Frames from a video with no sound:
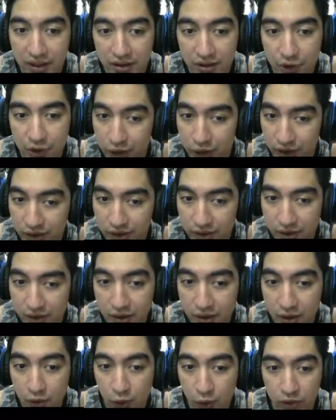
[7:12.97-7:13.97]
unit
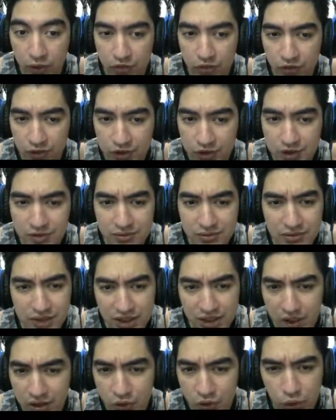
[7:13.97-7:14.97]
with first
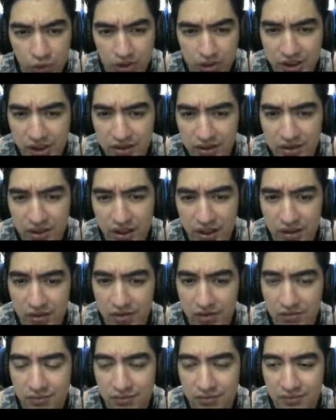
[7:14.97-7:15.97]
skill or second skill,
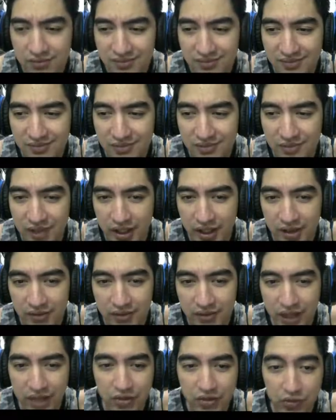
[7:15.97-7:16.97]
right?
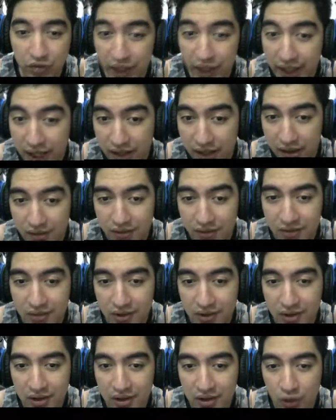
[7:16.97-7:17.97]
And Rigel,
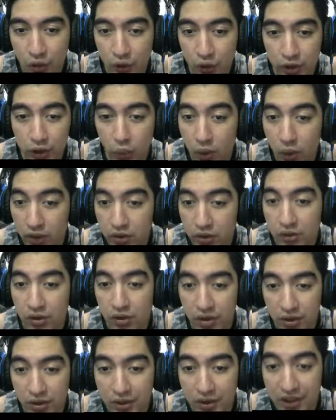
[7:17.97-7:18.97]
or the
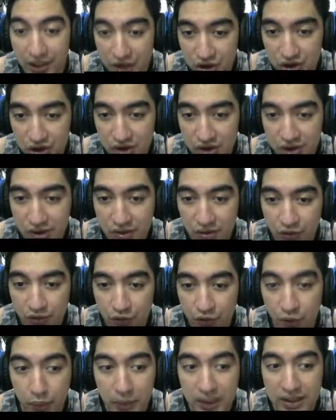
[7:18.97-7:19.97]
Water Leech,
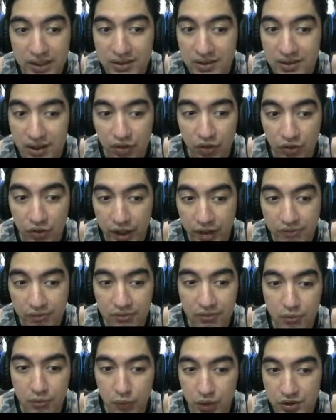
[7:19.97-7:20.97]
for me is a great
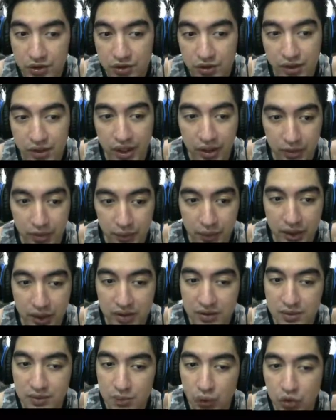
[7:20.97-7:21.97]
monster here
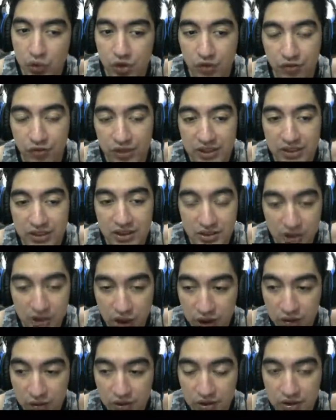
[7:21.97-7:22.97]
because most of his
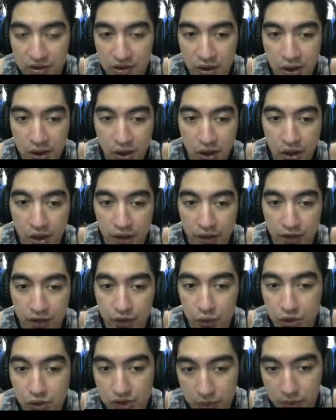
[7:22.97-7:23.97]
skills are
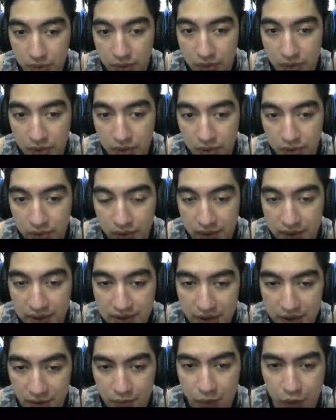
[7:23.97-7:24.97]
usable
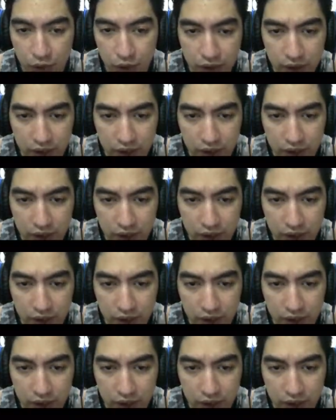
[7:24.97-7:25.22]
except for that